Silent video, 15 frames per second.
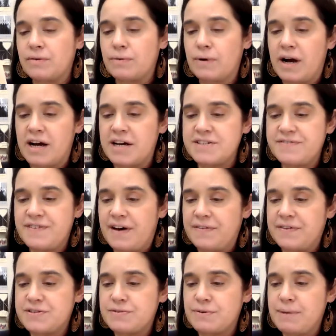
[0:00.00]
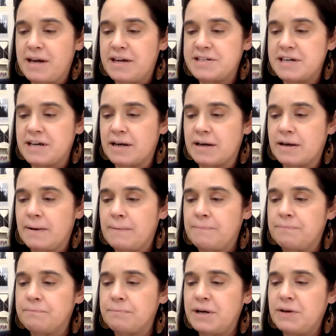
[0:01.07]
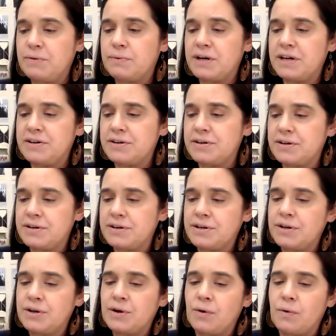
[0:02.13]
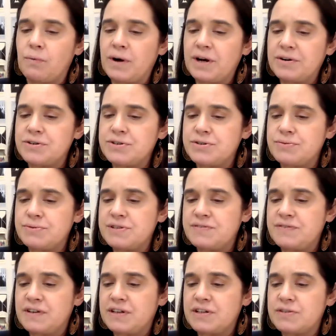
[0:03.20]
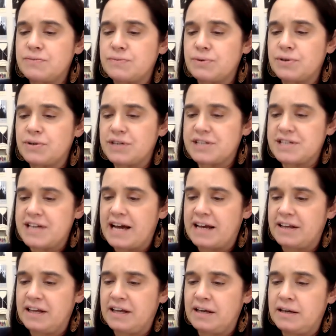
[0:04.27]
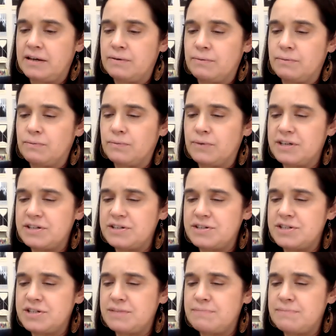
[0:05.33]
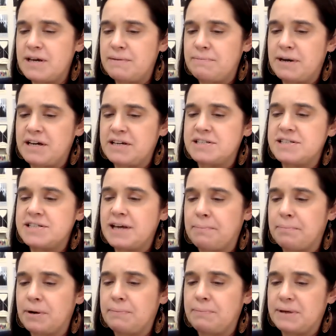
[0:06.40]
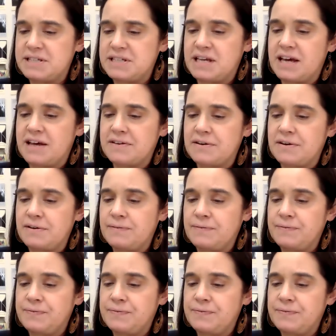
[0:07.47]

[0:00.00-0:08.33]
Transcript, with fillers: Cross found this romantic, but he wondered what her truest feelings were exactly and what she meant by separate but together.